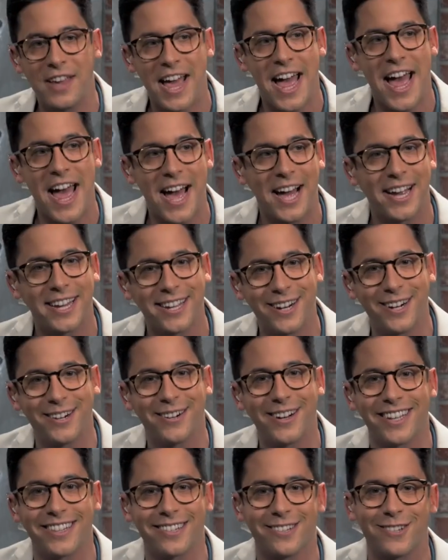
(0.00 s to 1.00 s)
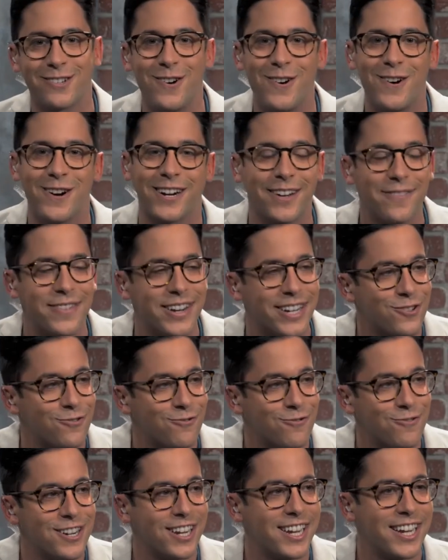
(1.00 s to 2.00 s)
yeah, you know, like the song. I mean, it's
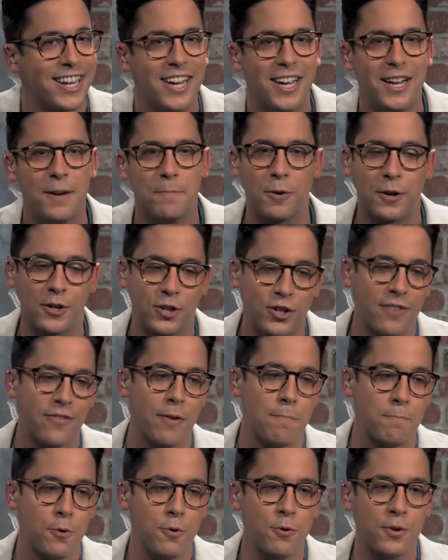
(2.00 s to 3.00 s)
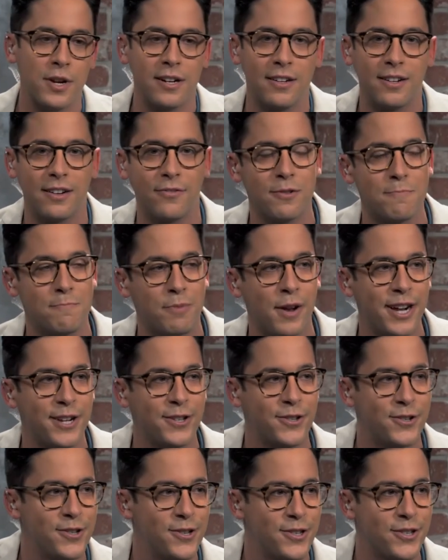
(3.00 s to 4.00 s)
really put a shove a boot in different
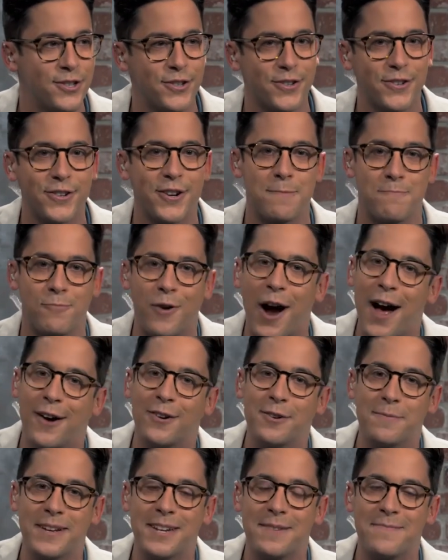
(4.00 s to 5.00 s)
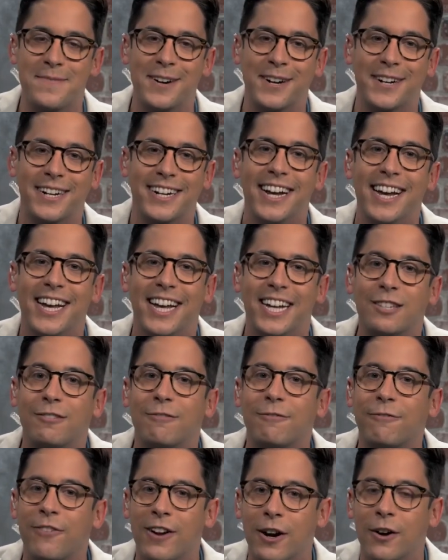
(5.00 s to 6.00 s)
places and, you know, proud to be an American. It's a
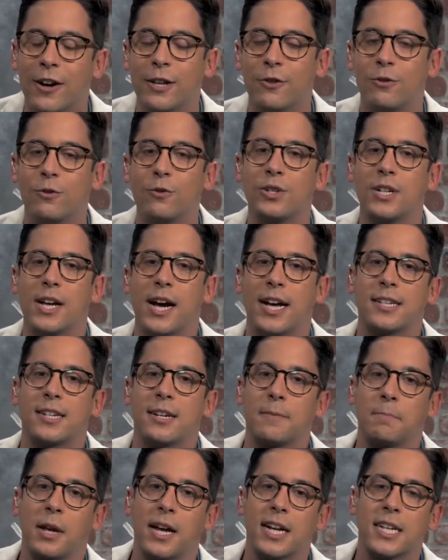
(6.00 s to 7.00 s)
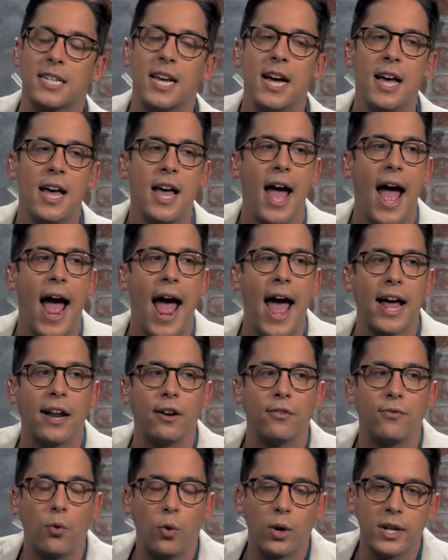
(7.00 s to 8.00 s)
very enthusiastic place.
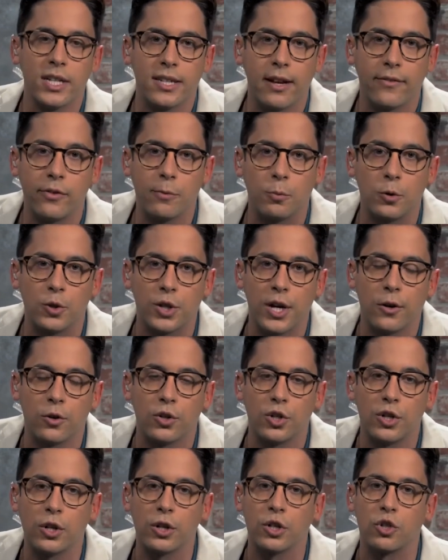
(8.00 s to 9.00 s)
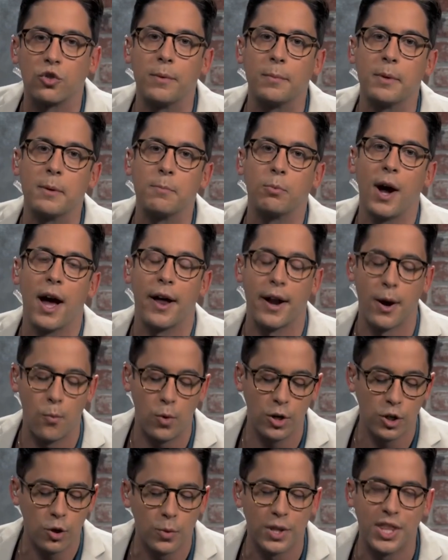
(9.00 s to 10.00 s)
And 47% are still extremely proud. I
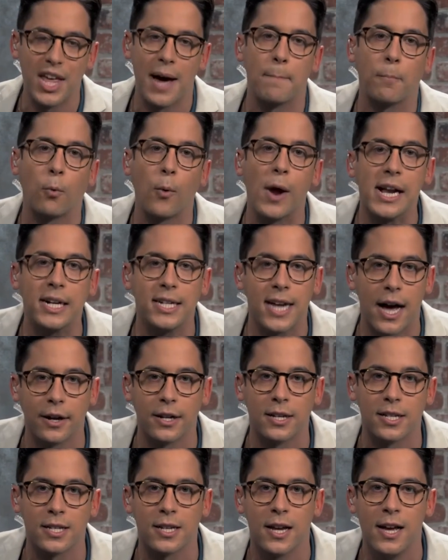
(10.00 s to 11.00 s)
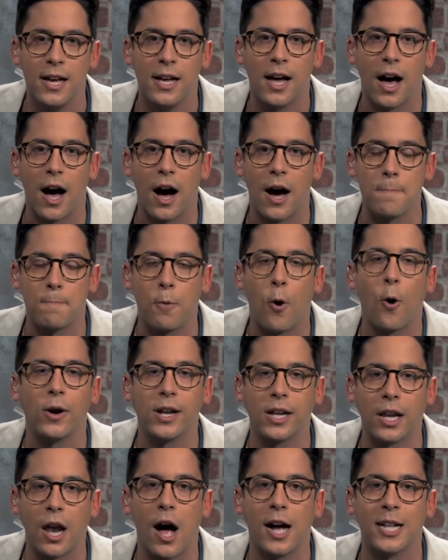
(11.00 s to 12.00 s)
wonder what that breakdown is on
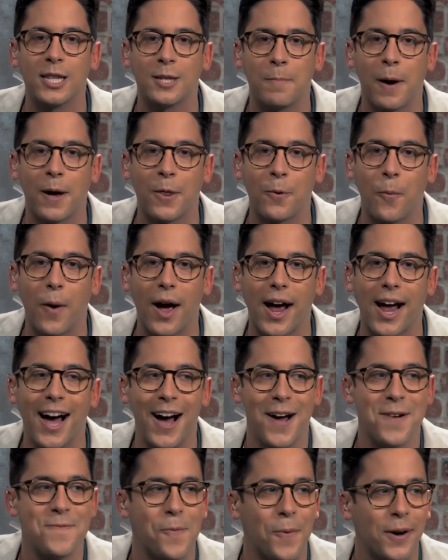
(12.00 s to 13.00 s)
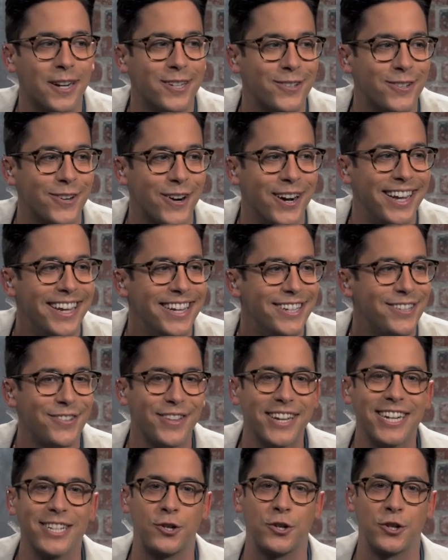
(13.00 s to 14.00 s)
party lines, by the way. I wonder. Do
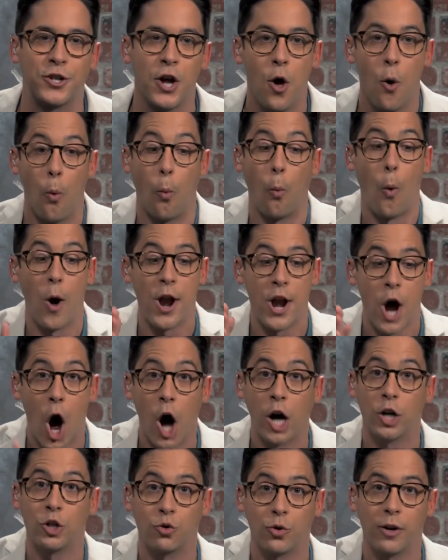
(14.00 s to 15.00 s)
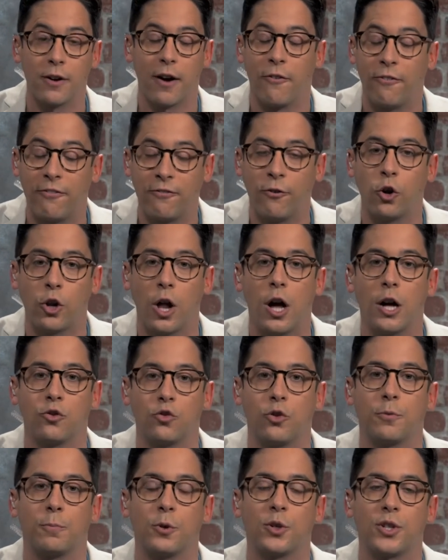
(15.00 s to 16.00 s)
you think it's just 100, a full
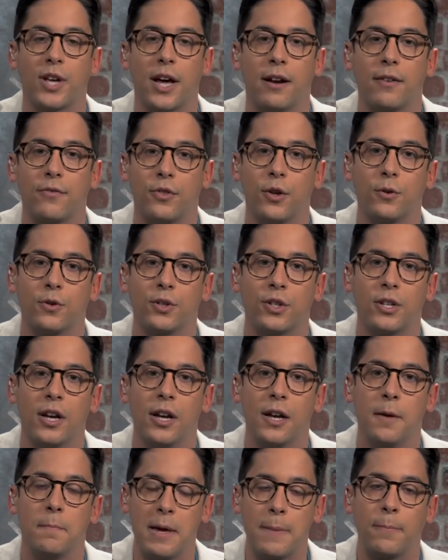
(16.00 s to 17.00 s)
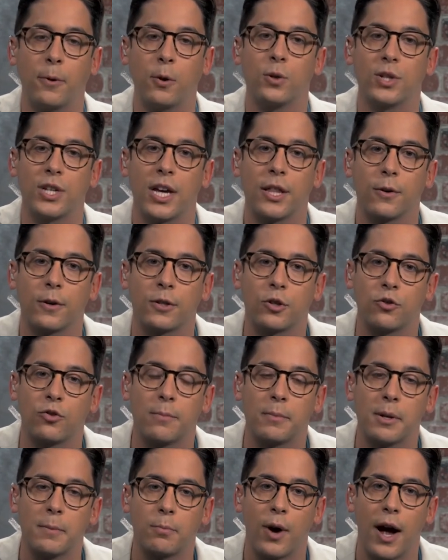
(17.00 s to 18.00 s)
100% of those people who say they're
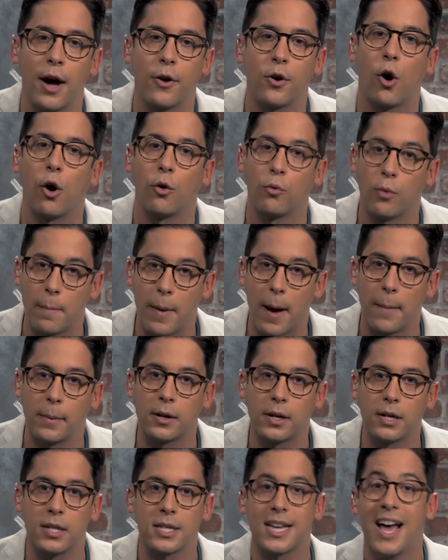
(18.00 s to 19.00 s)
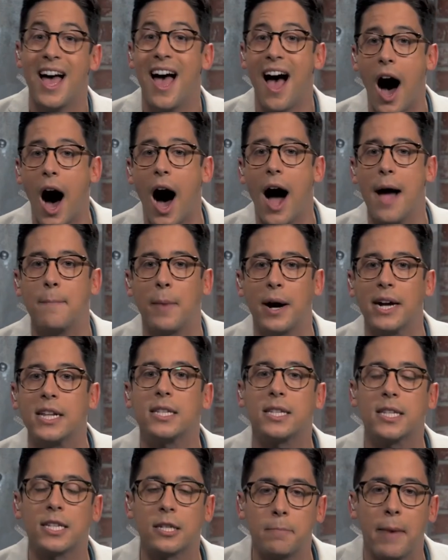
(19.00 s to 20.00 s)
extremely proud are Republicans? I
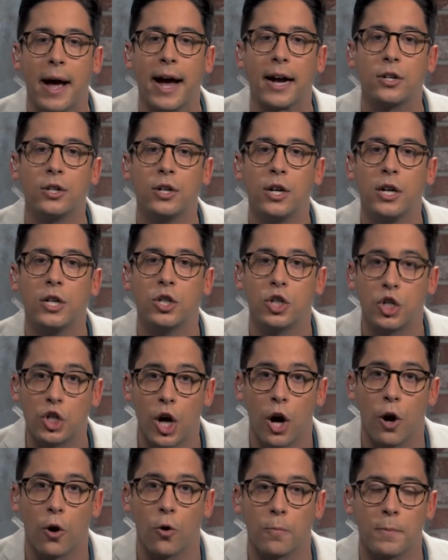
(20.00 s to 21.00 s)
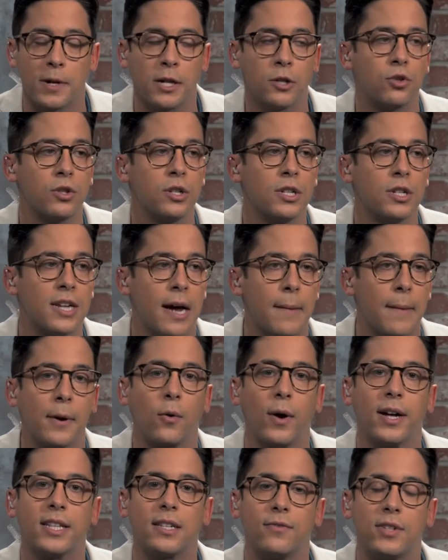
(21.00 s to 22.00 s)
might suspect so because the
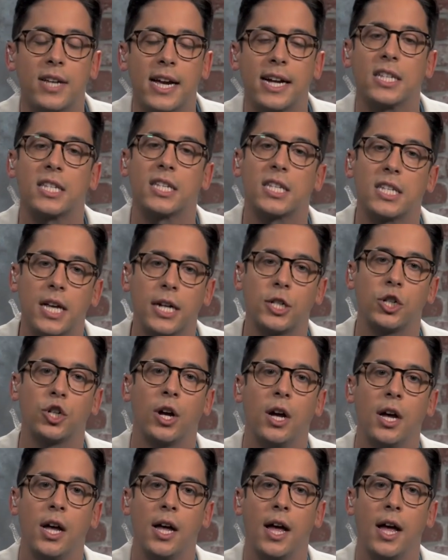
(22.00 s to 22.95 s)
Democrats have taken such